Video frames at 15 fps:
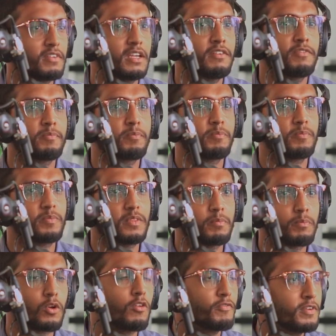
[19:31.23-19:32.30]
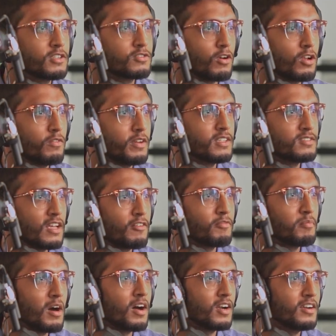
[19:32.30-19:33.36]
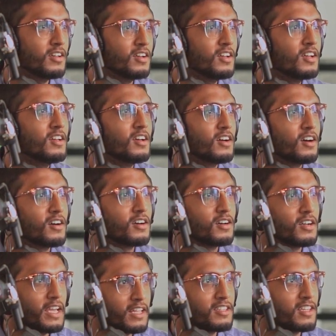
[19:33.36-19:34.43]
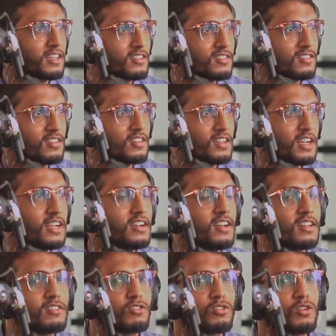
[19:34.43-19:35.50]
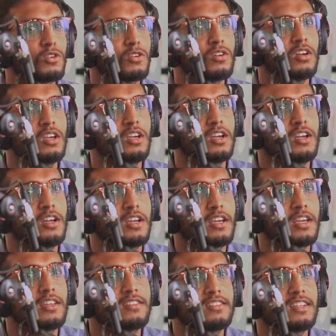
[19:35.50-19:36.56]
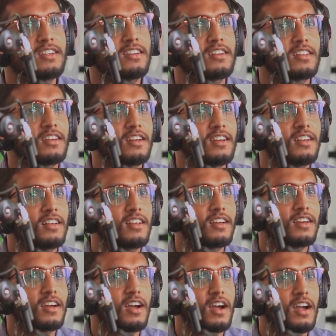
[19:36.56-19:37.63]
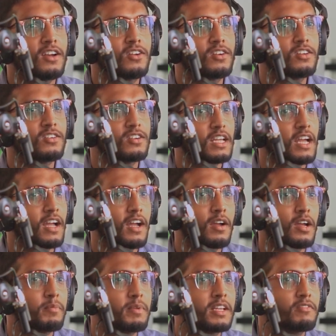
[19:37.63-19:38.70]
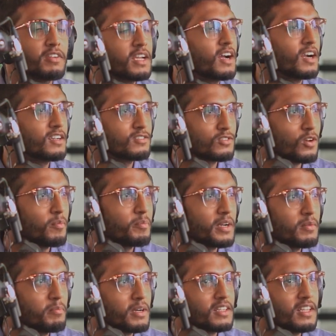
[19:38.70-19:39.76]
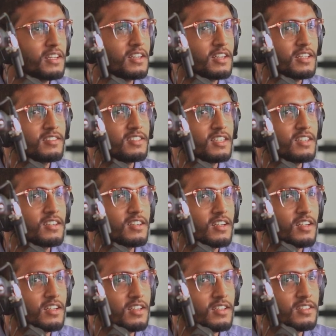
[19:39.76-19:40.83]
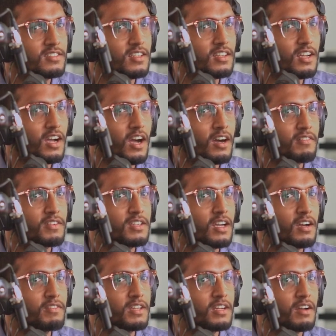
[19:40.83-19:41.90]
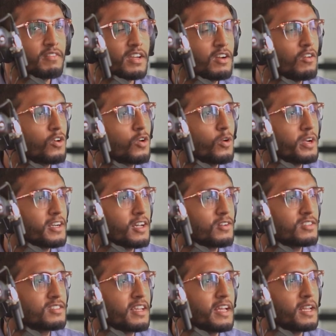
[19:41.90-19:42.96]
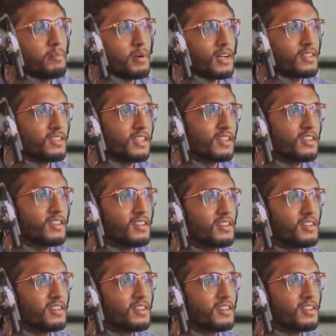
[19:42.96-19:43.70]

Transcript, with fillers: if profits always have marred, uh, ethics, right? So that's, that's right. Is it, I don't know. I, I mean, we can't stop it, but then is it, is it, are we, are we, are we go, going down a scary path then?